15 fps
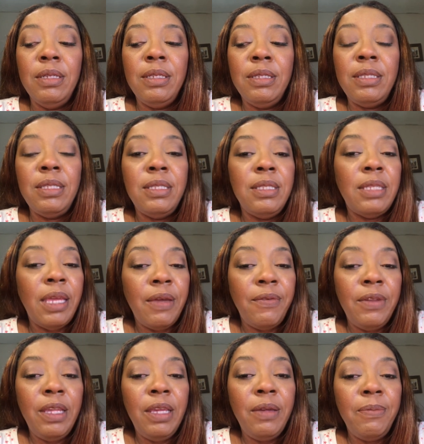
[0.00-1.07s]

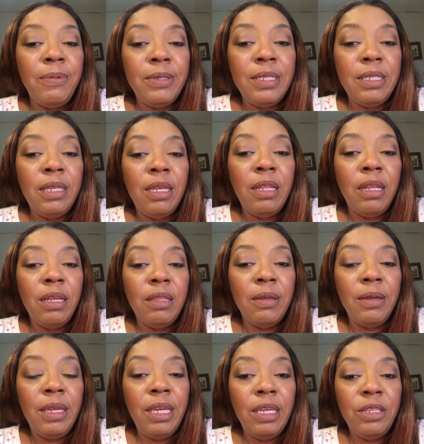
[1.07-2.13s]
70% of
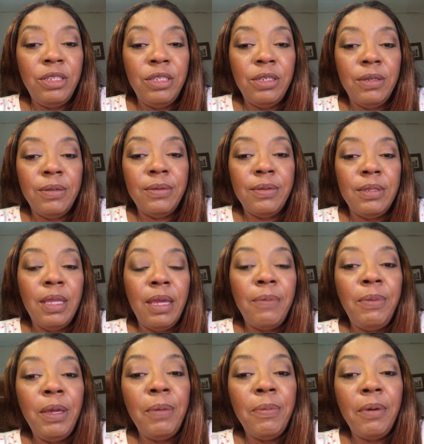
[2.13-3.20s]
the issues that
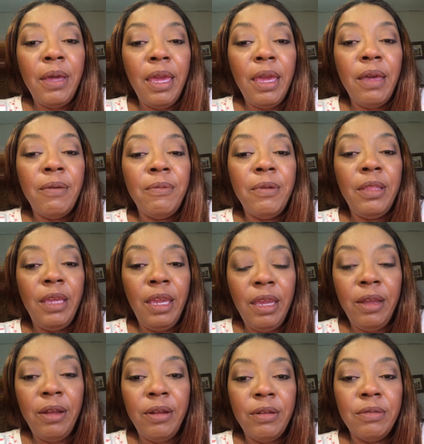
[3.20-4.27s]
people have with
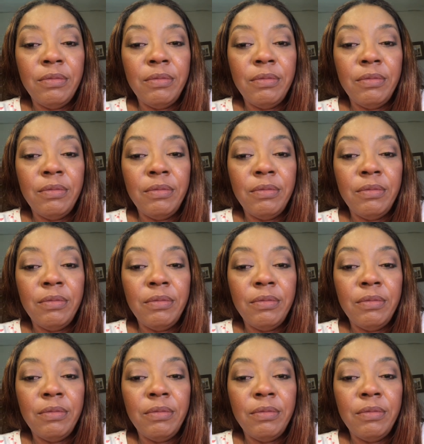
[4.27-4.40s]
hair